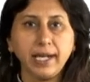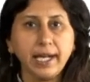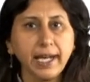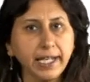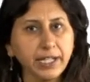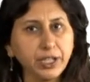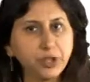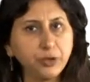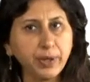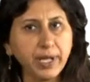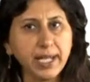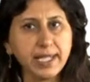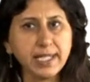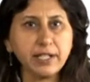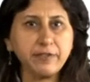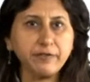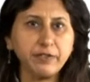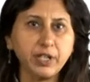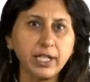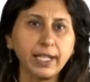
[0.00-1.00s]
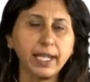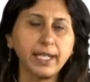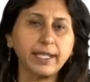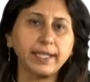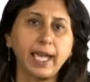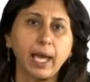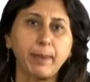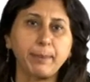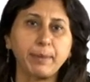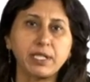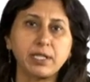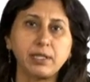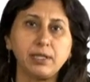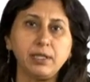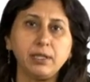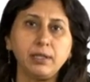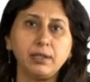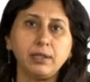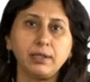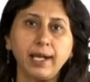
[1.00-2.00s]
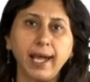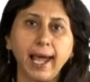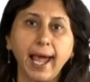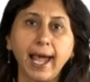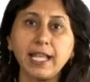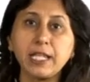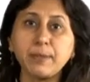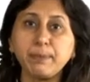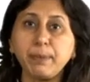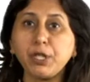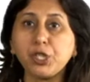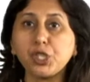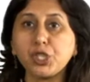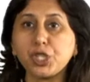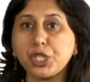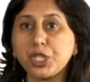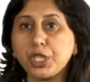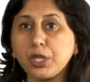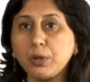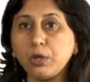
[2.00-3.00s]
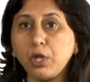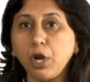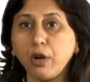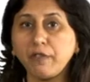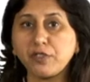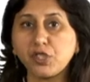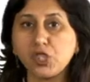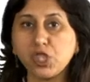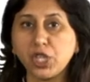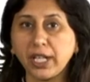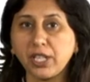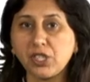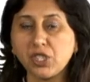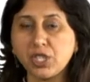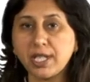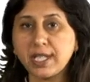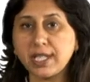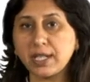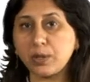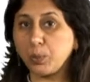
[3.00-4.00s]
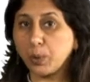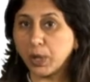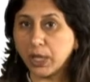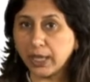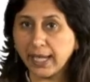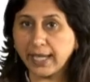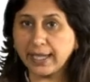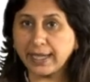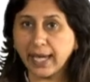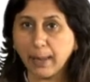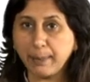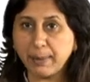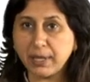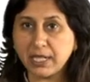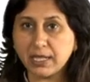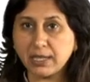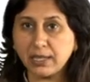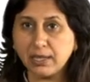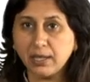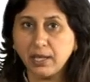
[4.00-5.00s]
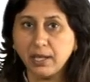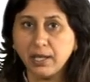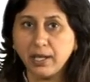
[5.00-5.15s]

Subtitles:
Increase in working capital as per schedule of changes in working capital